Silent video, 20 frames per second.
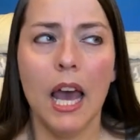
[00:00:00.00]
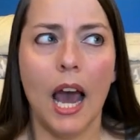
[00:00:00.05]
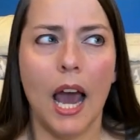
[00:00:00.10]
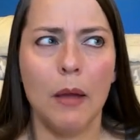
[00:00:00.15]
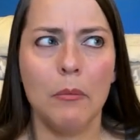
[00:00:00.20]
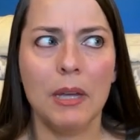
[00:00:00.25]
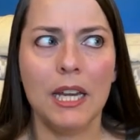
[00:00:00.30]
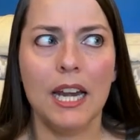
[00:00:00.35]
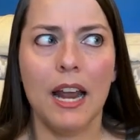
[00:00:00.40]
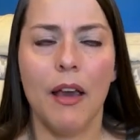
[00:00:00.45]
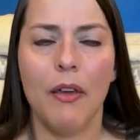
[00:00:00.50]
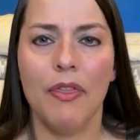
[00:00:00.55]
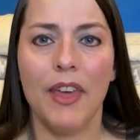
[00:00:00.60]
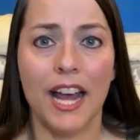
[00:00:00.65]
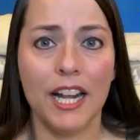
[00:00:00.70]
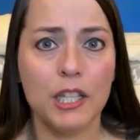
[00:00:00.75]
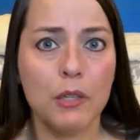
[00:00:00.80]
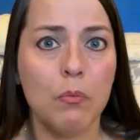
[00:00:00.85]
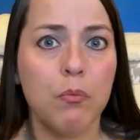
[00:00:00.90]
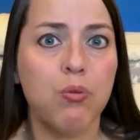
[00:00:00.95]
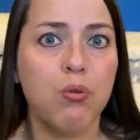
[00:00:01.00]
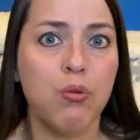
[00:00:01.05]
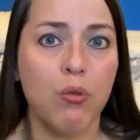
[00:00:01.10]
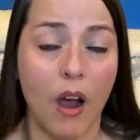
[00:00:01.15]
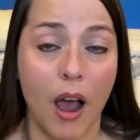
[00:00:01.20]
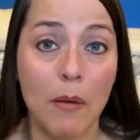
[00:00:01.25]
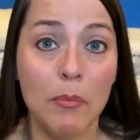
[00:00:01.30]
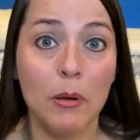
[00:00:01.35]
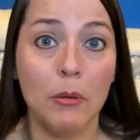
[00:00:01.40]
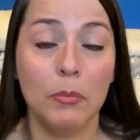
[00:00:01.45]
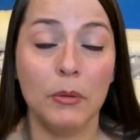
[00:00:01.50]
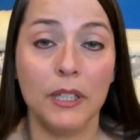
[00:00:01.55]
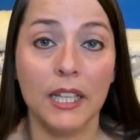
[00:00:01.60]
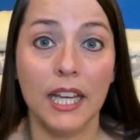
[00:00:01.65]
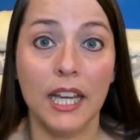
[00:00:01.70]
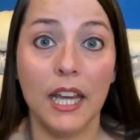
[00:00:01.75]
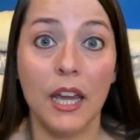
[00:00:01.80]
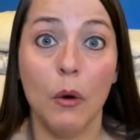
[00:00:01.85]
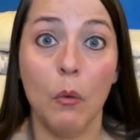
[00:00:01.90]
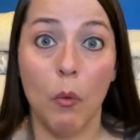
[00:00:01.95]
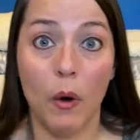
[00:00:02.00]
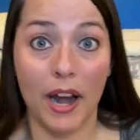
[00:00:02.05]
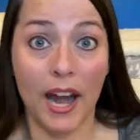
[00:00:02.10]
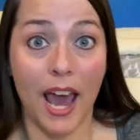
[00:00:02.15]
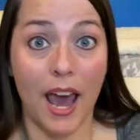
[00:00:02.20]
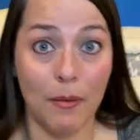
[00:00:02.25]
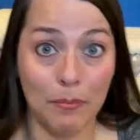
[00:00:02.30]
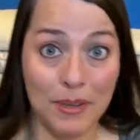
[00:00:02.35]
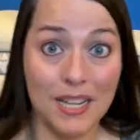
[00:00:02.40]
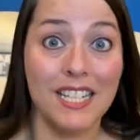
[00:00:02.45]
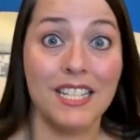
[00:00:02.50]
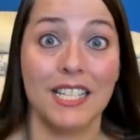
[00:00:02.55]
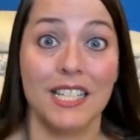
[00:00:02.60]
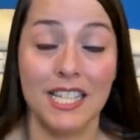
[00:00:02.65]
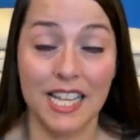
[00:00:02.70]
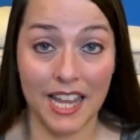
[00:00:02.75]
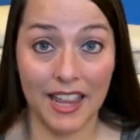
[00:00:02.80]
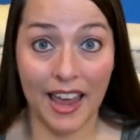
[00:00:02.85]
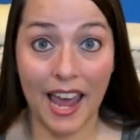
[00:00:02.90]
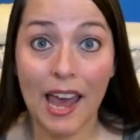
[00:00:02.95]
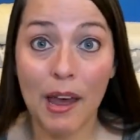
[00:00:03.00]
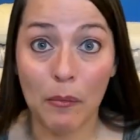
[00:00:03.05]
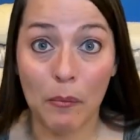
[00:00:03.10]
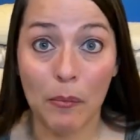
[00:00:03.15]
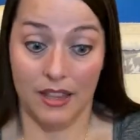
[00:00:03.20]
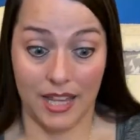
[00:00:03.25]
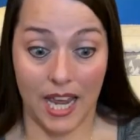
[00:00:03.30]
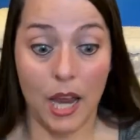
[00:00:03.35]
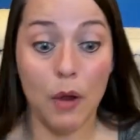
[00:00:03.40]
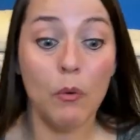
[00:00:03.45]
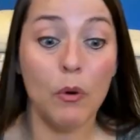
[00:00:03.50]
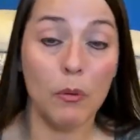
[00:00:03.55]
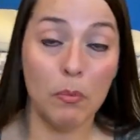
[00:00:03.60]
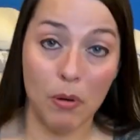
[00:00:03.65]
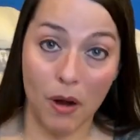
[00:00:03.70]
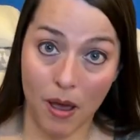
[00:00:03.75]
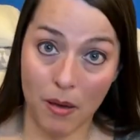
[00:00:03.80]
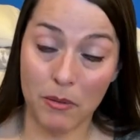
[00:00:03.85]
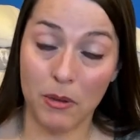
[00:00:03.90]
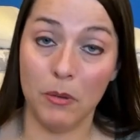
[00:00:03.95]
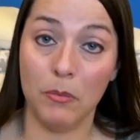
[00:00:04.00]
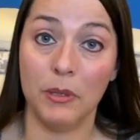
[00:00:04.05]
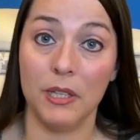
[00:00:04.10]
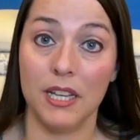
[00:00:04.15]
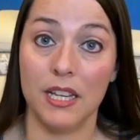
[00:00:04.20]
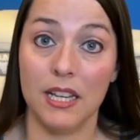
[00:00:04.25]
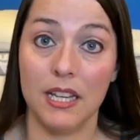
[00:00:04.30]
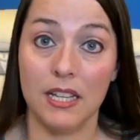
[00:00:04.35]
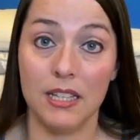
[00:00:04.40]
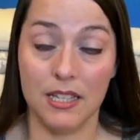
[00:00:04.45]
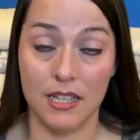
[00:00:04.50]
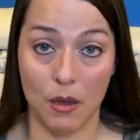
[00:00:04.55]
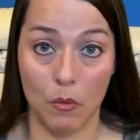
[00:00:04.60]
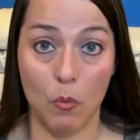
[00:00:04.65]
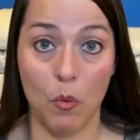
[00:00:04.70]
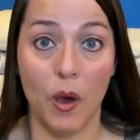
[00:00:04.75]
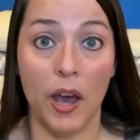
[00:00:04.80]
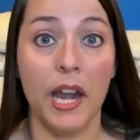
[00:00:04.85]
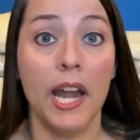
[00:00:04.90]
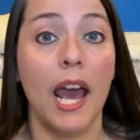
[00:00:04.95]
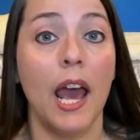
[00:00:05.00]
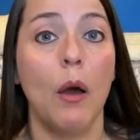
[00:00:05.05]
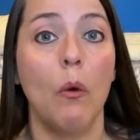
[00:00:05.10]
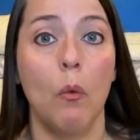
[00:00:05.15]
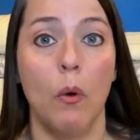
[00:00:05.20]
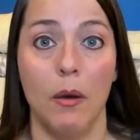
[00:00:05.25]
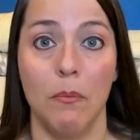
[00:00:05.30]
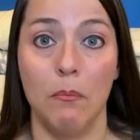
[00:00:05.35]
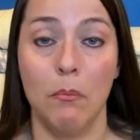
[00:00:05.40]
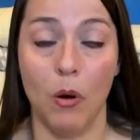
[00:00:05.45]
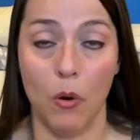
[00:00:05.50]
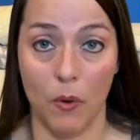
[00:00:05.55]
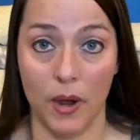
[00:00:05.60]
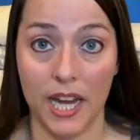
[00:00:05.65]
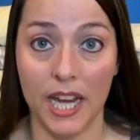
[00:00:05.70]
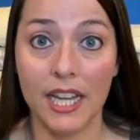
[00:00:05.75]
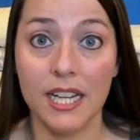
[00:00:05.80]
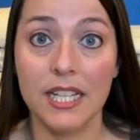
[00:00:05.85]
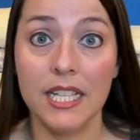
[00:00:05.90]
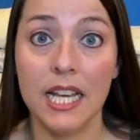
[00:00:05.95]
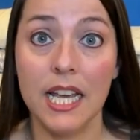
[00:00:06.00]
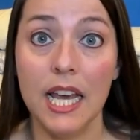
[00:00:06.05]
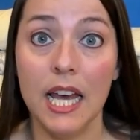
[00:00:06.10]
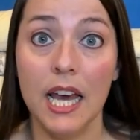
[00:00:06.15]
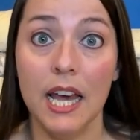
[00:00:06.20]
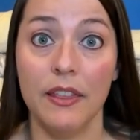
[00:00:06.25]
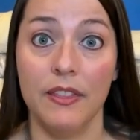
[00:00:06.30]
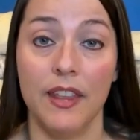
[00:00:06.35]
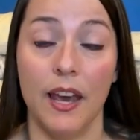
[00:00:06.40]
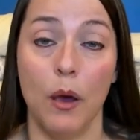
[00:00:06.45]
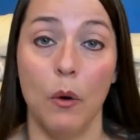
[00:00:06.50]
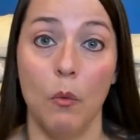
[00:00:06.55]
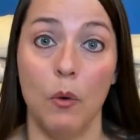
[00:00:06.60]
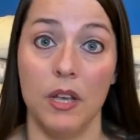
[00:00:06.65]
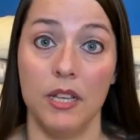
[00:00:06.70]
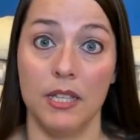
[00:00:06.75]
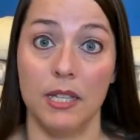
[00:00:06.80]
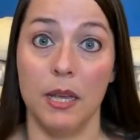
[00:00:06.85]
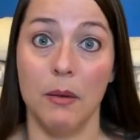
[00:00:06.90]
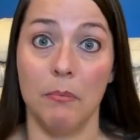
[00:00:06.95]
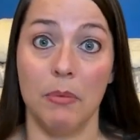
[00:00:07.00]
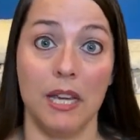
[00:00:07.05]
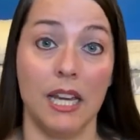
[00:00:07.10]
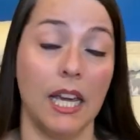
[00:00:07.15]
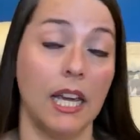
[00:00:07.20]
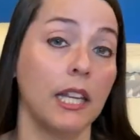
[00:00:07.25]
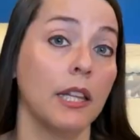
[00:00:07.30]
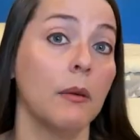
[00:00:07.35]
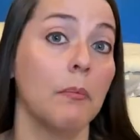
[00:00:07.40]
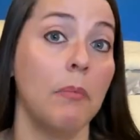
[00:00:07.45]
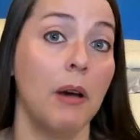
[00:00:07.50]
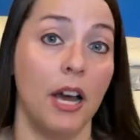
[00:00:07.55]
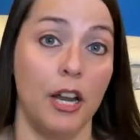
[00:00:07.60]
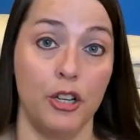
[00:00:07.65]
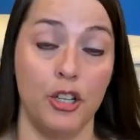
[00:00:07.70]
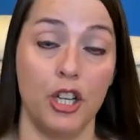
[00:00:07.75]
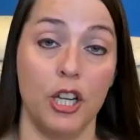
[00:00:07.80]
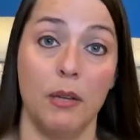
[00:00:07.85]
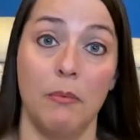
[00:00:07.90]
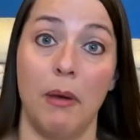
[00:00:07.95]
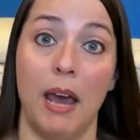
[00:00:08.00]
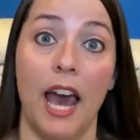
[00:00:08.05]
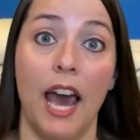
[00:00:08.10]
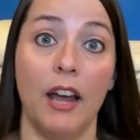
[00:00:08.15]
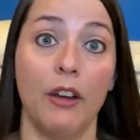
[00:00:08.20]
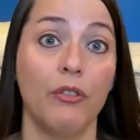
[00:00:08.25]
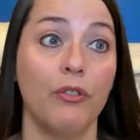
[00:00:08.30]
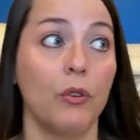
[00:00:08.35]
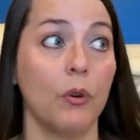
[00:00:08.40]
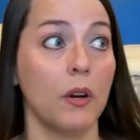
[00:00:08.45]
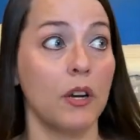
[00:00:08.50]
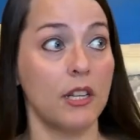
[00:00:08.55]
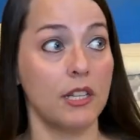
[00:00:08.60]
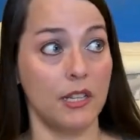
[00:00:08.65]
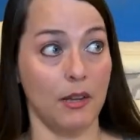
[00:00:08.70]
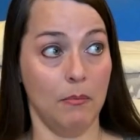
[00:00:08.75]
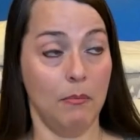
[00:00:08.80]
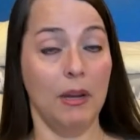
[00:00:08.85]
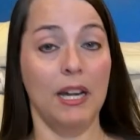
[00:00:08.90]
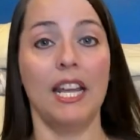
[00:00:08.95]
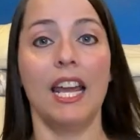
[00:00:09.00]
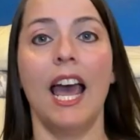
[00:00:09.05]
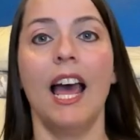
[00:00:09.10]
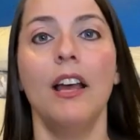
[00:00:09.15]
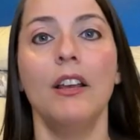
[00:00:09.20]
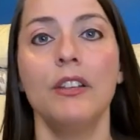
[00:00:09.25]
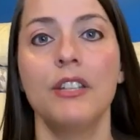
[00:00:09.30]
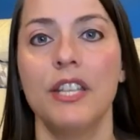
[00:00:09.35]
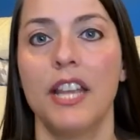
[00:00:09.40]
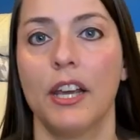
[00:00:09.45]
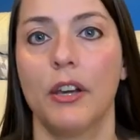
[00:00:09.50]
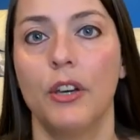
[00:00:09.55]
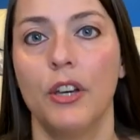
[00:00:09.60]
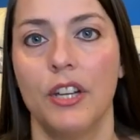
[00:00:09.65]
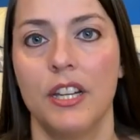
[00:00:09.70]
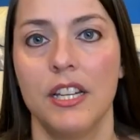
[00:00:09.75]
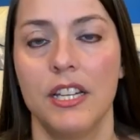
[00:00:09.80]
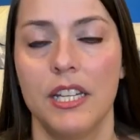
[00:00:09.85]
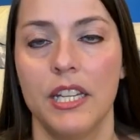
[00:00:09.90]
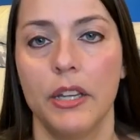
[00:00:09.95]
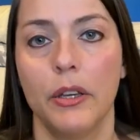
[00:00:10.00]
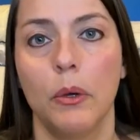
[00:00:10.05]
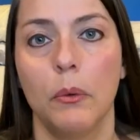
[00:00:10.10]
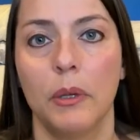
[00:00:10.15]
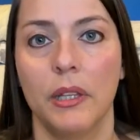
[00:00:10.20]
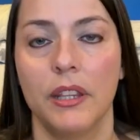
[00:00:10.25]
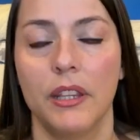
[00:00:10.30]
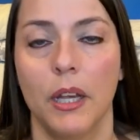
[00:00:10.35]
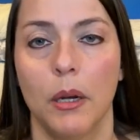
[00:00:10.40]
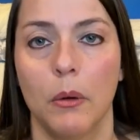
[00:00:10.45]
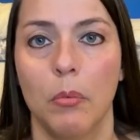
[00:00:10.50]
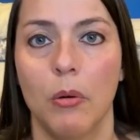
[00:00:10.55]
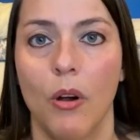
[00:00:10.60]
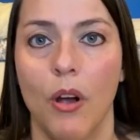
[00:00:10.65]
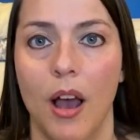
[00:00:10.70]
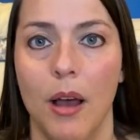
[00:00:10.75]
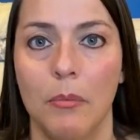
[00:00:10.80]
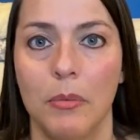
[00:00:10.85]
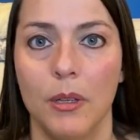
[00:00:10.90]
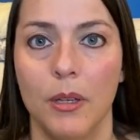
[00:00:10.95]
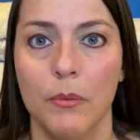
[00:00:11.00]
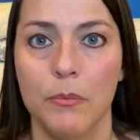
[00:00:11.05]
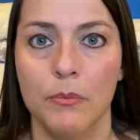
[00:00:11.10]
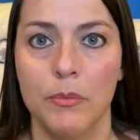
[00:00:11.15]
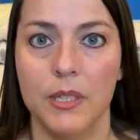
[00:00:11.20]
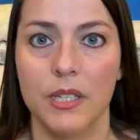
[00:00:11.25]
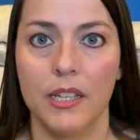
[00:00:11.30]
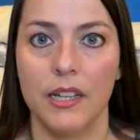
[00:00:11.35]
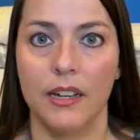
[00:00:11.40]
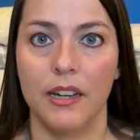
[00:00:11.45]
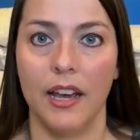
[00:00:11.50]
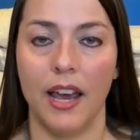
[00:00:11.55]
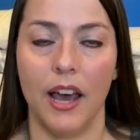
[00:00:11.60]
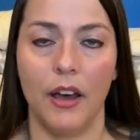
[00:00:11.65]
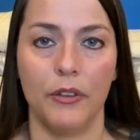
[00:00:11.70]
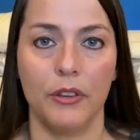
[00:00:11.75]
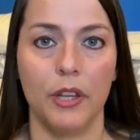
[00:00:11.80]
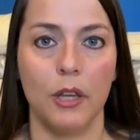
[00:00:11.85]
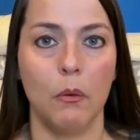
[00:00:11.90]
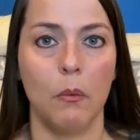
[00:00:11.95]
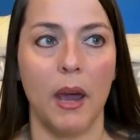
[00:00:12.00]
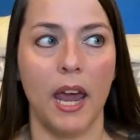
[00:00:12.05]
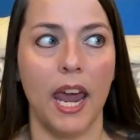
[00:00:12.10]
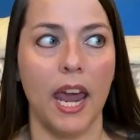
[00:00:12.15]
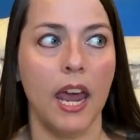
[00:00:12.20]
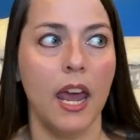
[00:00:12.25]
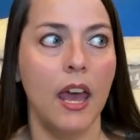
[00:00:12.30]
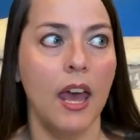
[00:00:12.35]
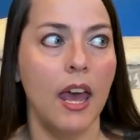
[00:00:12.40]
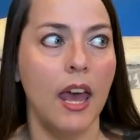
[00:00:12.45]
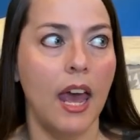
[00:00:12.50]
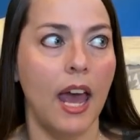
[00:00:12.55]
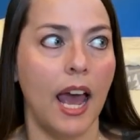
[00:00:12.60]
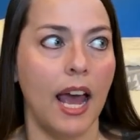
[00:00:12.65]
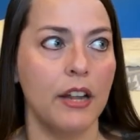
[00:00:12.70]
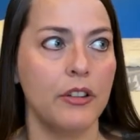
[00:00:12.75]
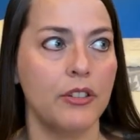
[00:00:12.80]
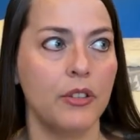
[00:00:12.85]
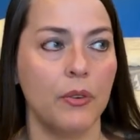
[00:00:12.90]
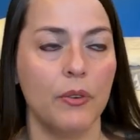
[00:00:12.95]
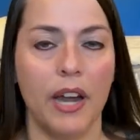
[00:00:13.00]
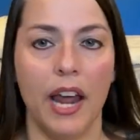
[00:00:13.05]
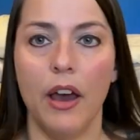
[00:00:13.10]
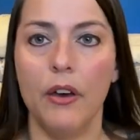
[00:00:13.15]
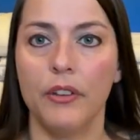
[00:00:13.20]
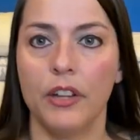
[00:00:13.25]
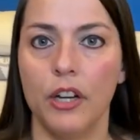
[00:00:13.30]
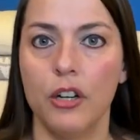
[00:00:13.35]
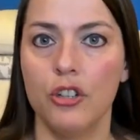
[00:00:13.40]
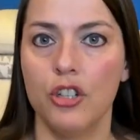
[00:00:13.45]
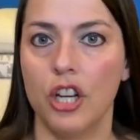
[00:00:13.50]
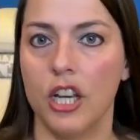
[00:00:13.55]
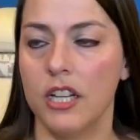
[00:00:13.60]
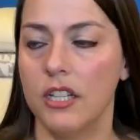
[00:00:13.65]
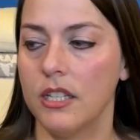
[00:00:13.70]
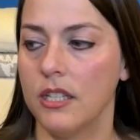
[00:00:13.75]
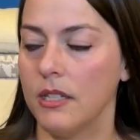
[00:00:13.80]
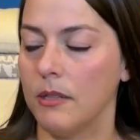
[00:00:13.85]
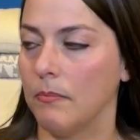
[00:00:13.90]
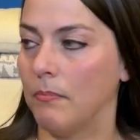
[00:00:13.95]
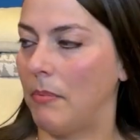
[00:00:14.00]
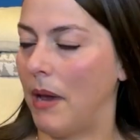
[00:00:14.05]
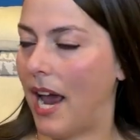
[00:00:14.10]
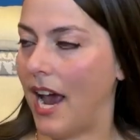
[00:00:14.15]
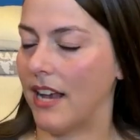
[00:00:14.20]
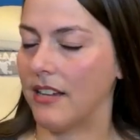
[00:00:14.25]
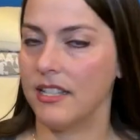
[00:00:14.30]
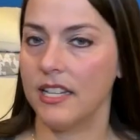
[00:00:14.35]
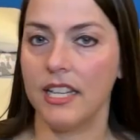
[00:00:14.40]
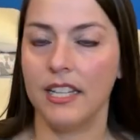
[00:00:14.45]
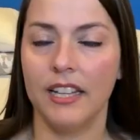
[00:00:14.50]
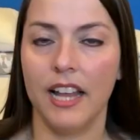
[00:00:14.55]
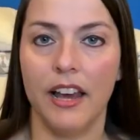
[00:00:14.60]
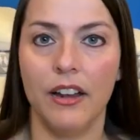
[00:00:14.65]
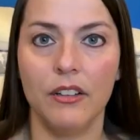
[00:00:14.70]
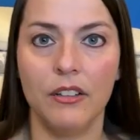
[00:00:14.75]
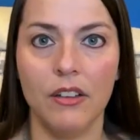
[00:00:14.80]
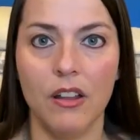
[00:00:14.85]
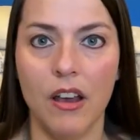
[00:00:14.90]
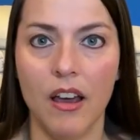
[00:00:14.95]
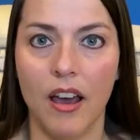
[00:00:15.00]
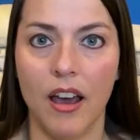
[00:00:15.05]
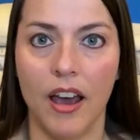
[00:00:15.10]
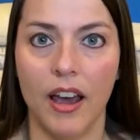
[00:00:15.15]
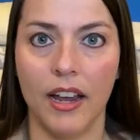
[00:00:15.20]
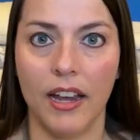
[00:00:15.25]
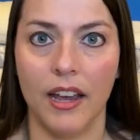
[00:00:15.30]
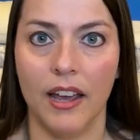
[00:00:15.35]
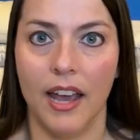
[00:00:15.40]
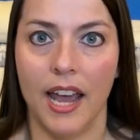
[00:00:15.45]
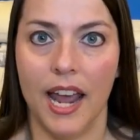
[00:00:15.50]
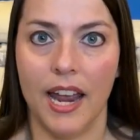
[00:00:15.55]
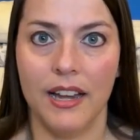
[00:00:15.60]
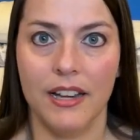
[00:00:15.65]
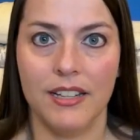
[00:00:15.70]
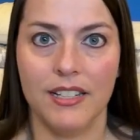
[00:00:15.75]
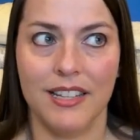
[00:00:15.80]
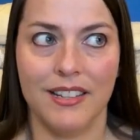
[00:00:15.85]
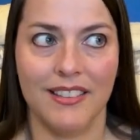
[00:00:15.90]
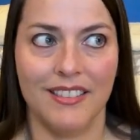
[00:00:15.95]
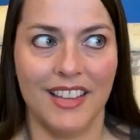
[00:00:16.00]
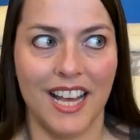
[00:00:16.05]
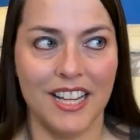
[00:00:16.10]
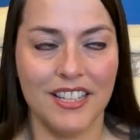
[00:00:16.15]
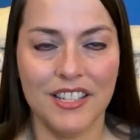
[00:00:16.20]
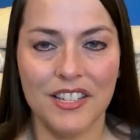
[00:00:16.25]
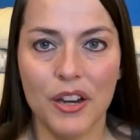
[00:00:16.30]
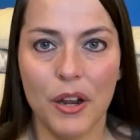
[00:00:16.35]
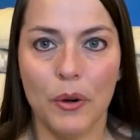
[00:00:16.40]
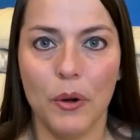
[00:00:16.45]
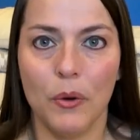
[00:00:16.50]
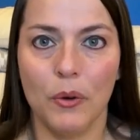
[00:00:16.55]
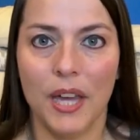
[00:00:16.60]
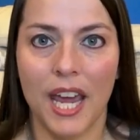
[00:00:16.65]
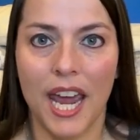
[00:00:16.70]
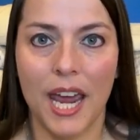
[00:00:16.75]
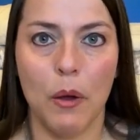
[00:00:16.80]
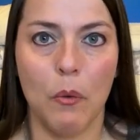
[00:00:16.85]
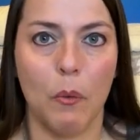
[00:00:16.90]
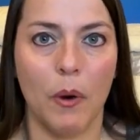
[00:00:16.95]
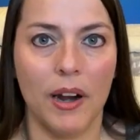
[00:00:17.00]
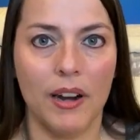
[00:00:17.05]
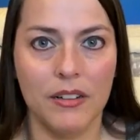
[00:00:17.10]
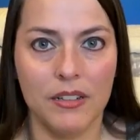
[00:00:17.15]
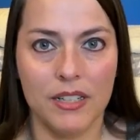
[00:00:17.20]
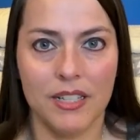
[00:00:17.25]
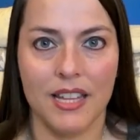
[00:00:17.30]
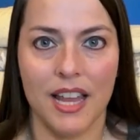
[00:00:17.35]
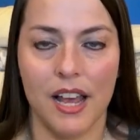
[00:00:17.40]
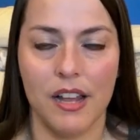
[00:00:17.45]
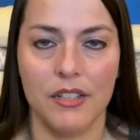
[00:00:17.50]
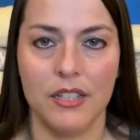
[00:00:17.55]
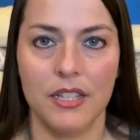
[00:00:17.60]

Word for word: I mean, that's probably what happened to them. They were probably someone at one point that was being the punching bag for somebody else that couldn't deal with their problems in a healthy way. And so now they're just passing that along. And that's not okay. Where does that